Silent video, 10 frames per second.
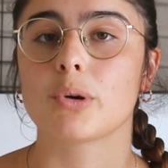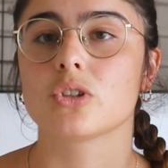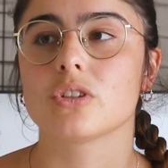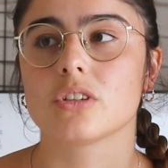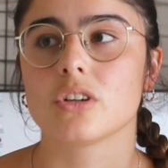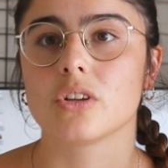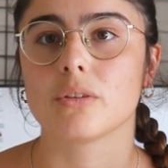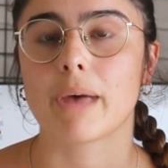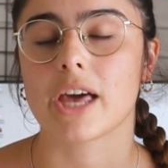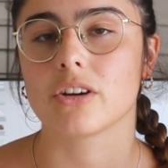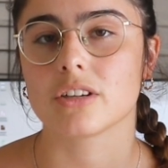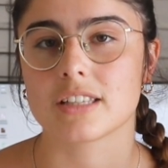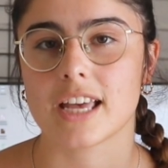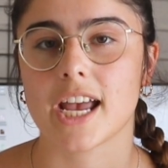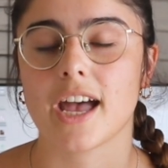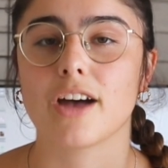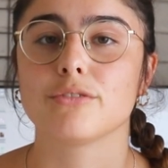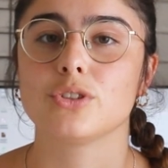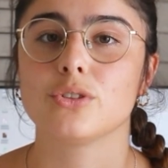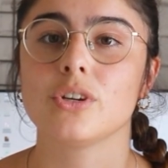personal matters that I
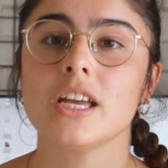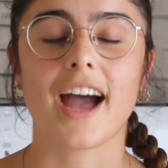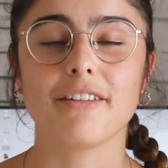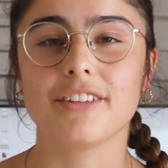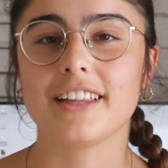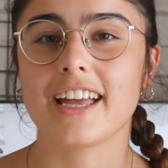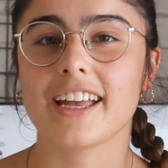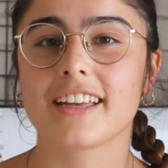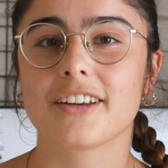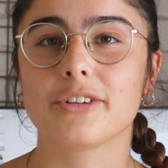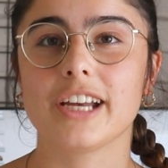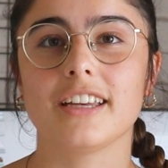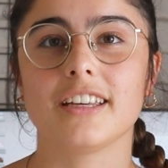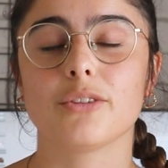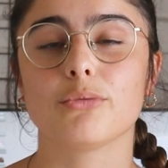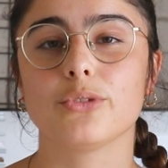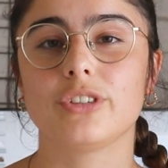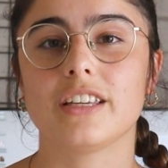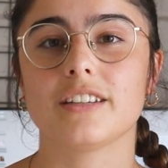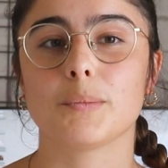have to. I feel like creating
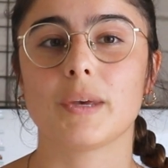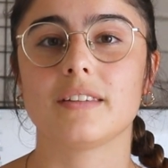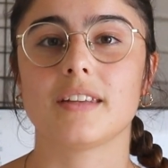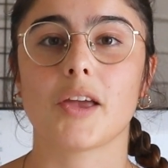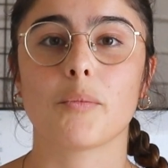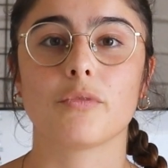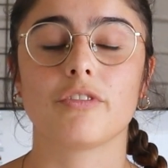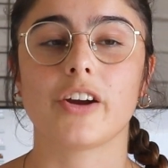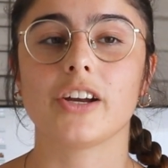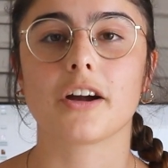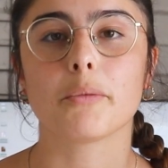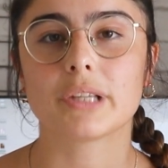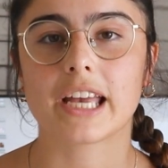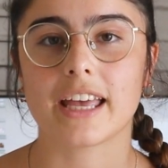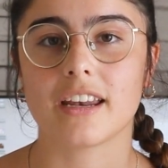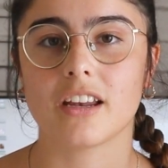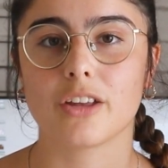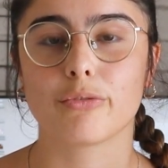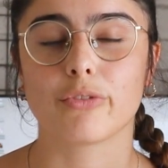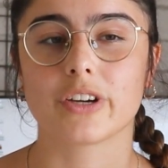routines may seem very complicated
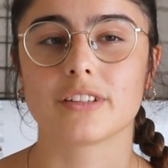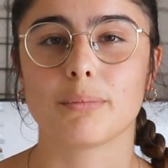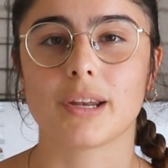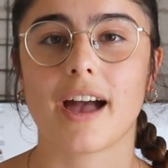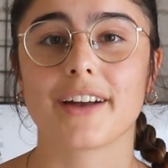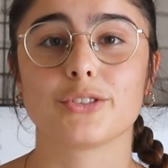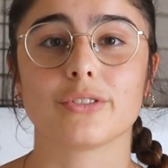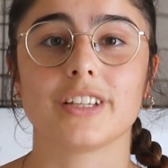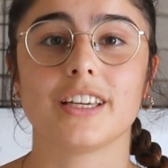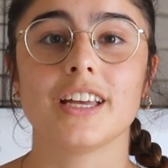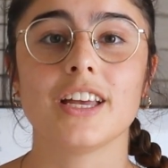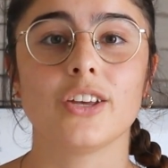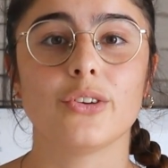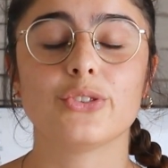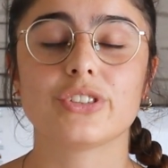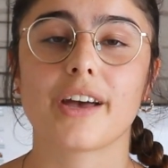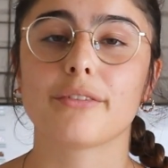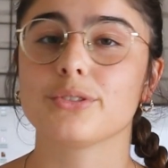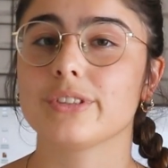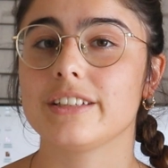at first, but actually you just
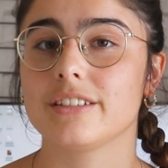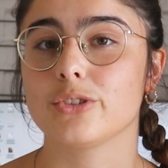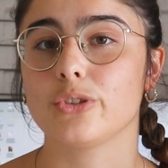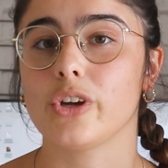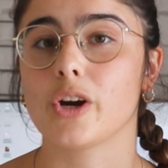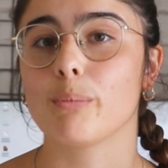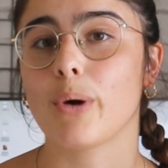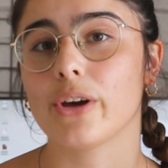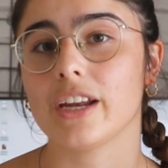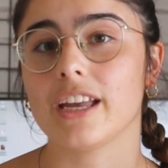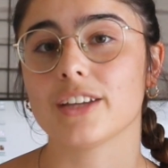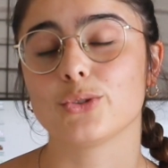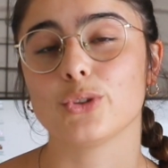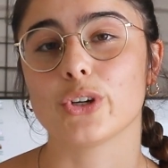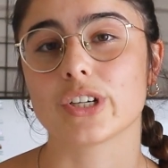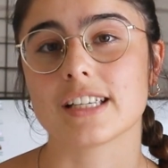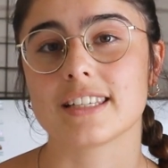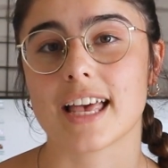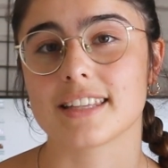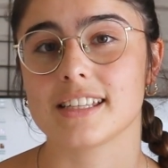have to listen to your body and to your
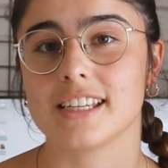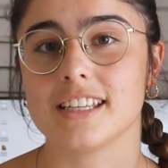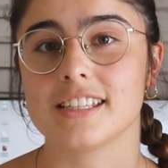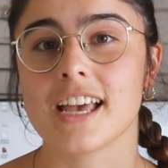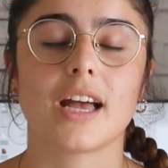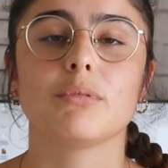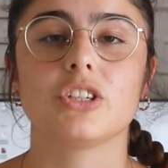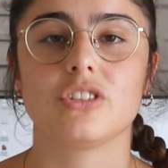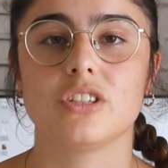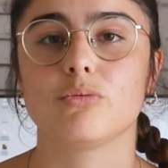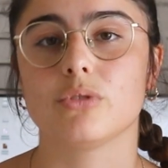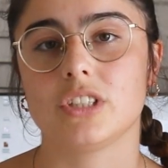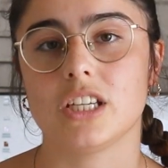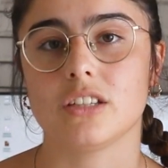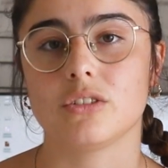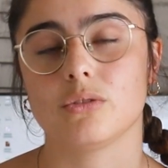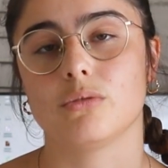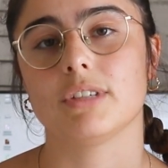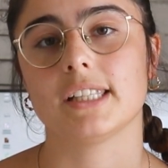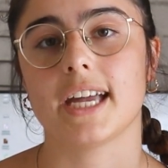necessities. Establish this routine to
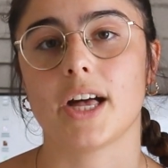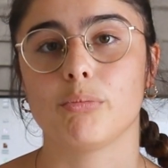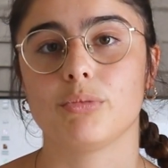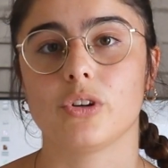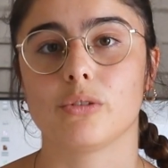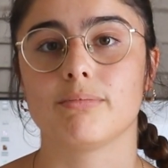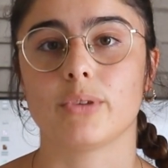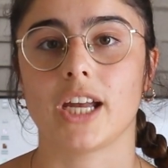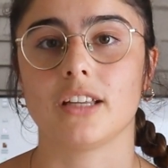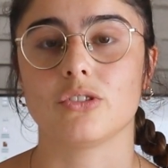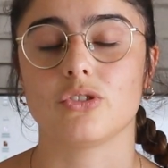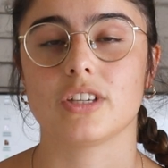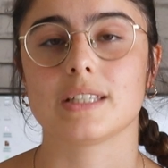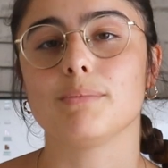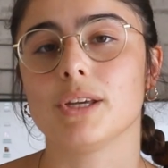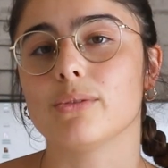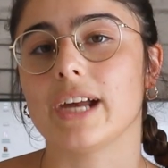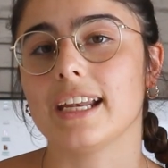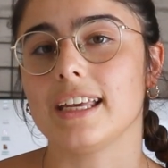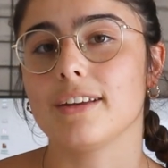really help your brain to just be
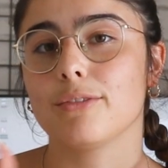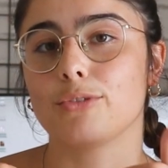ready